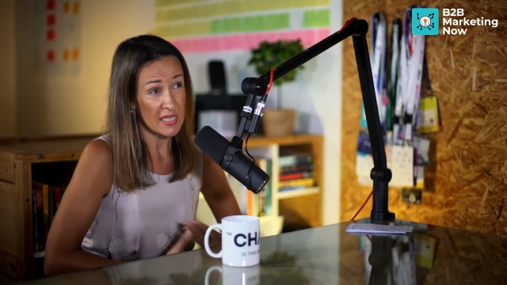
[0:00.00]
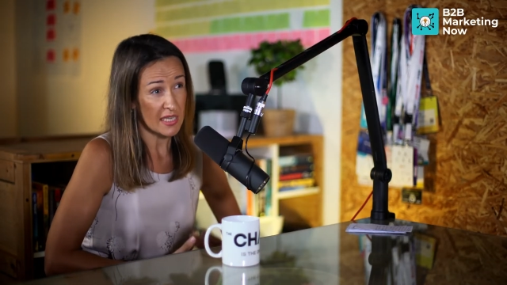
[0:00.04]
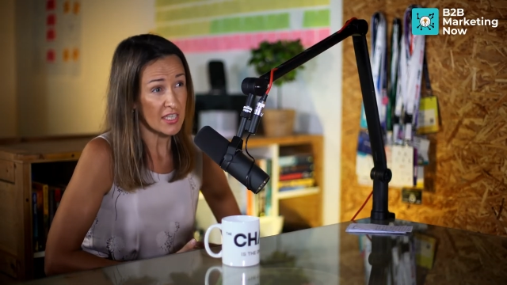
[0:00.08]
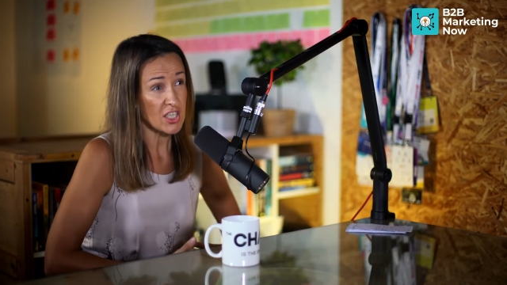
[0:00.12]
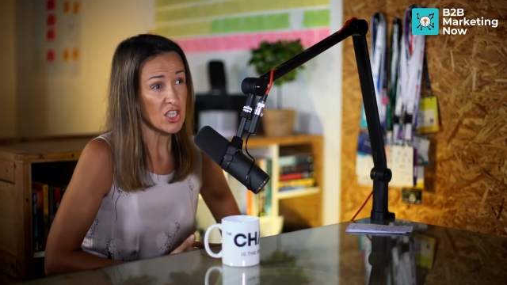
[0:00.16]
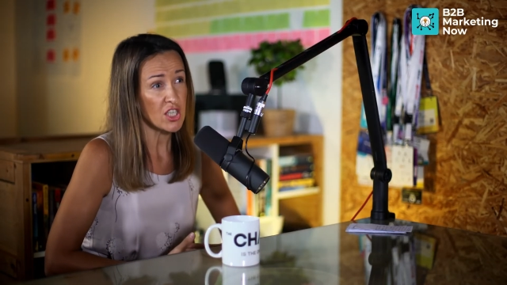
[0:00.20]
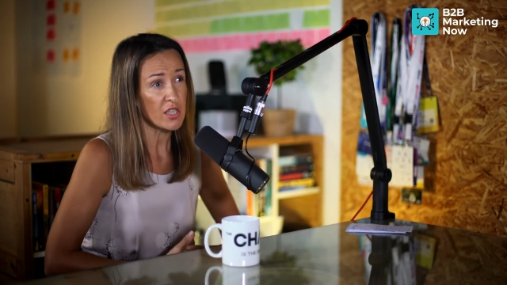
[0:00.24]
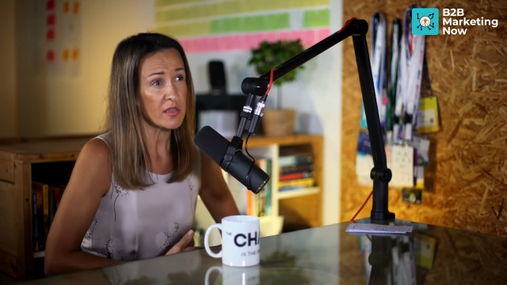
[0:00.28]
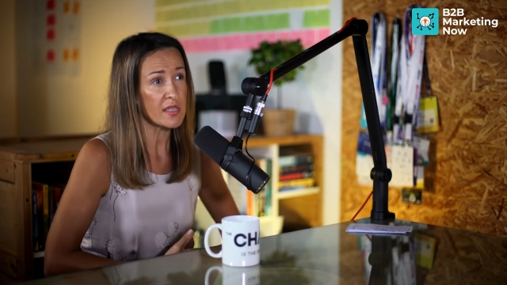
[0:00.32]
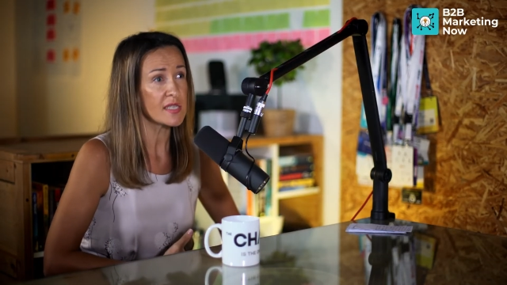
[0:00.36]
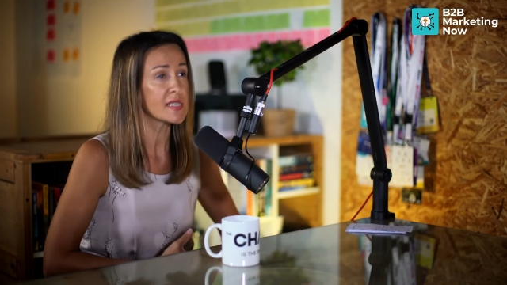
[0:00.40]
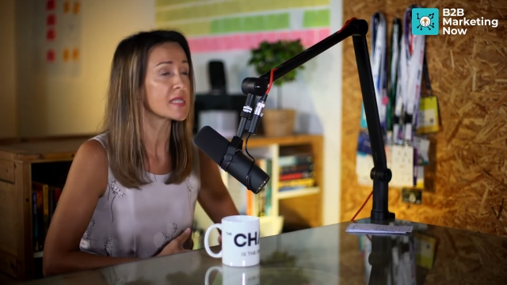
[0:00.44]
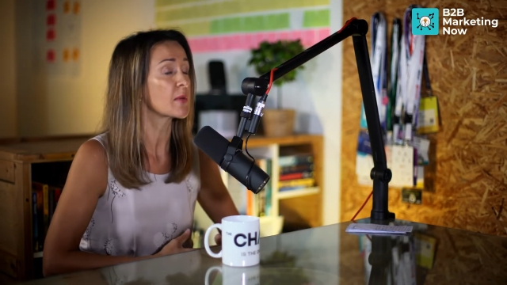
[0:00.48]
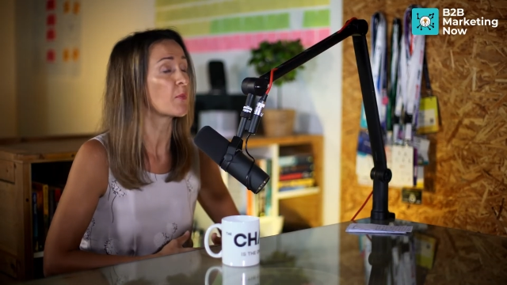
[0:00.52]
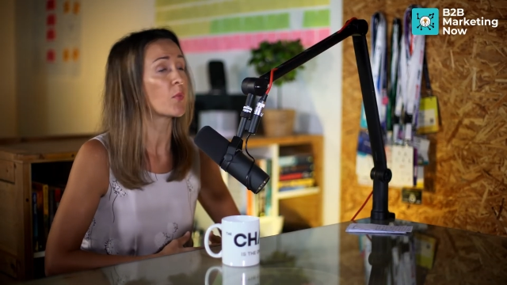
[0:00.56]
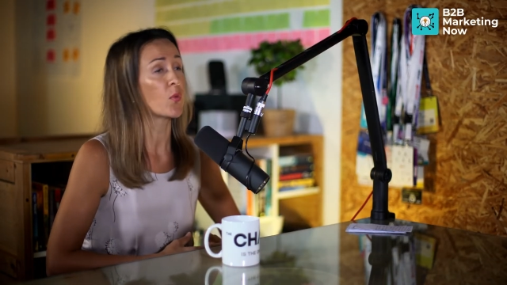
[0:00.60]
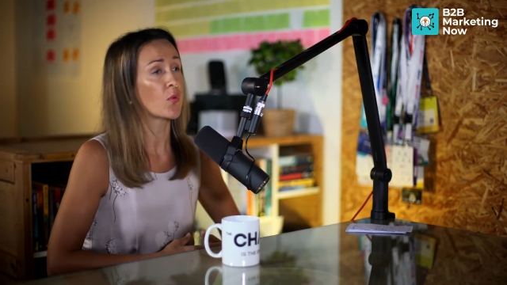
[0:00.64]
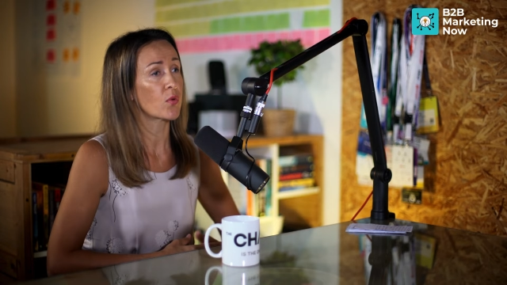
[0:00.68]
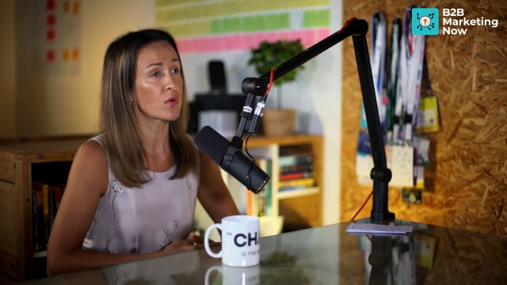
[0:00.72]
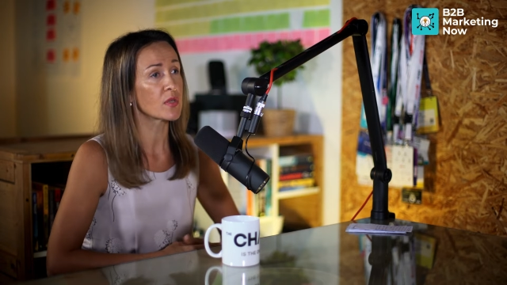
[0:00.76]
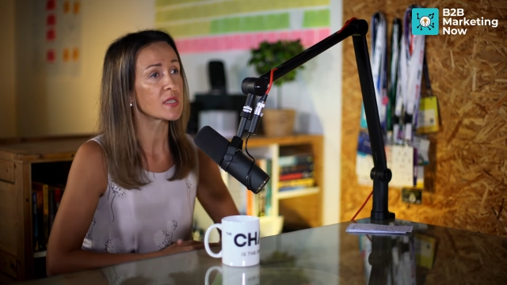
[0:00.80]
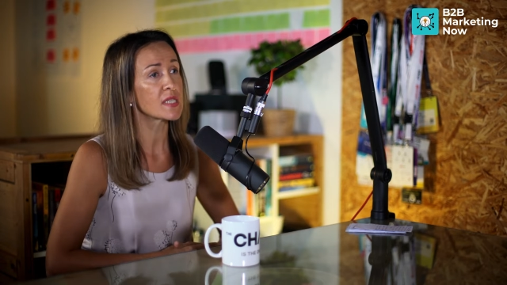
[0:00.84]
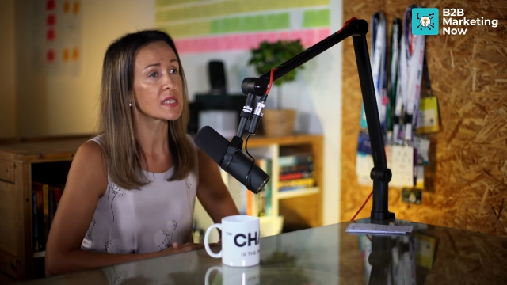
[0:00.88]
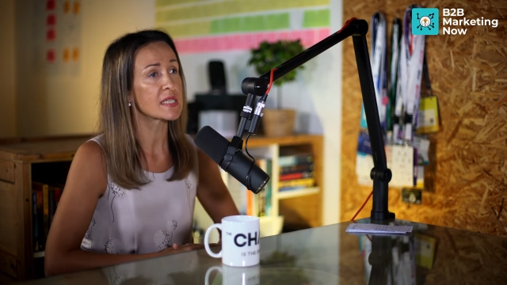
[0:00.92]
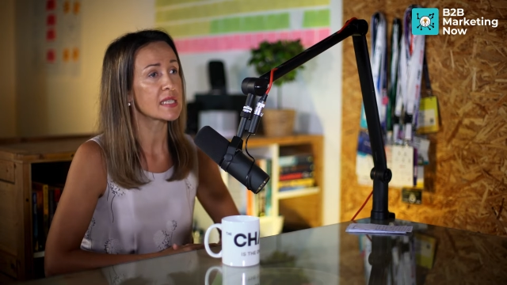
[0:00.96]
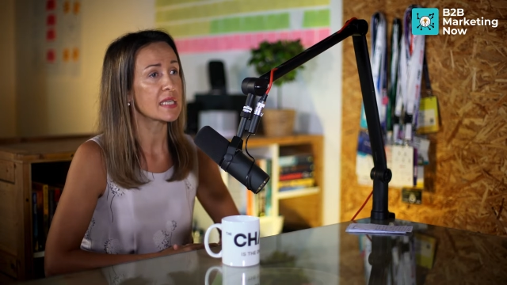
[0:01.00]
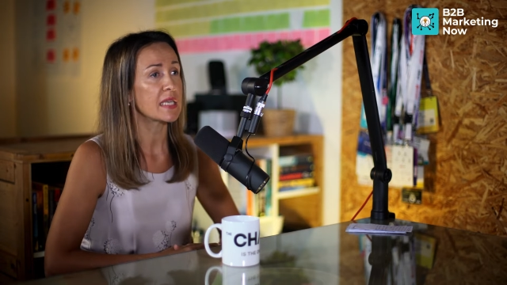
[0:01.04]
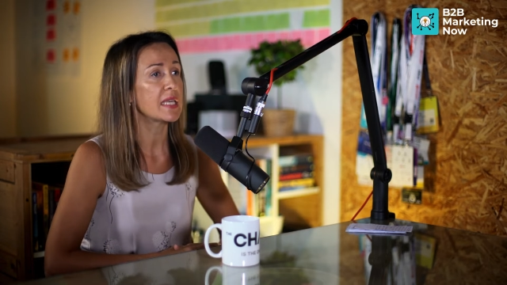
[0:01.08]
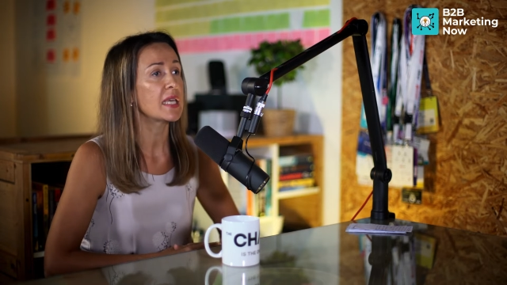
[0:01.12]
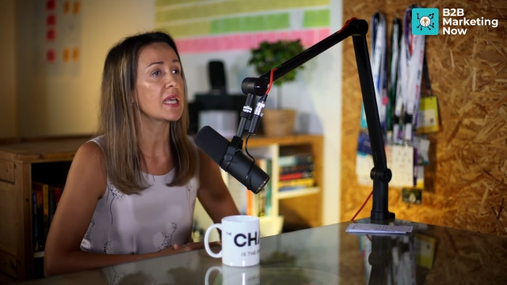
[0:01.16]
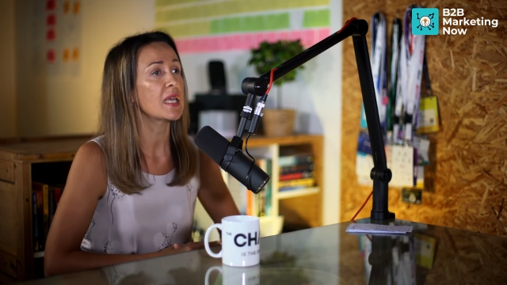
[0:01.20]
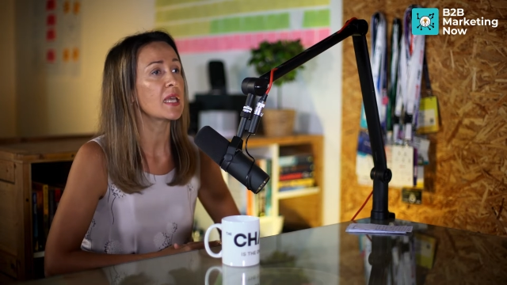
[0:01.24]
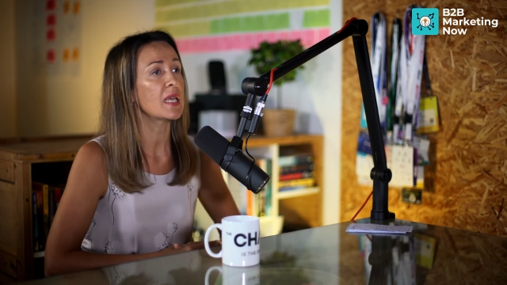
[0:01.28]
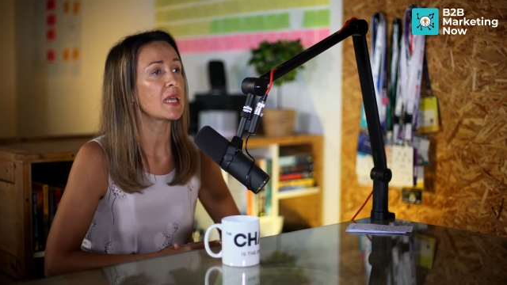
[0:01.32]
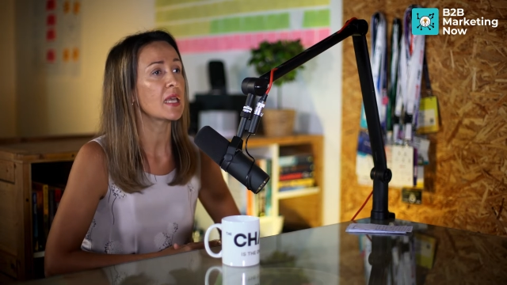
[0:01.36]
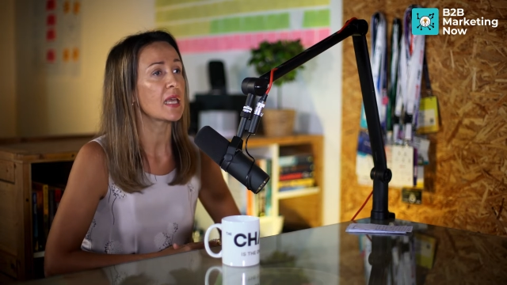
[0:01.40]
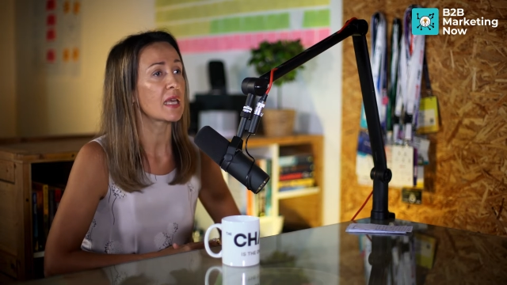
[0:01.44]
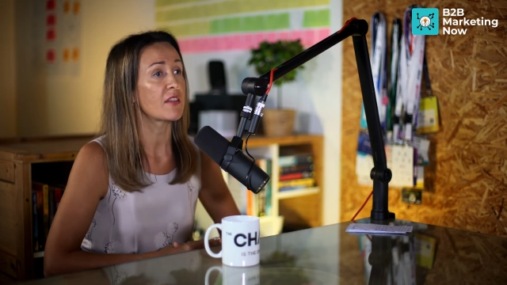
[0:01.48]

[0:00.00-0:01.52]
Actually, support seeking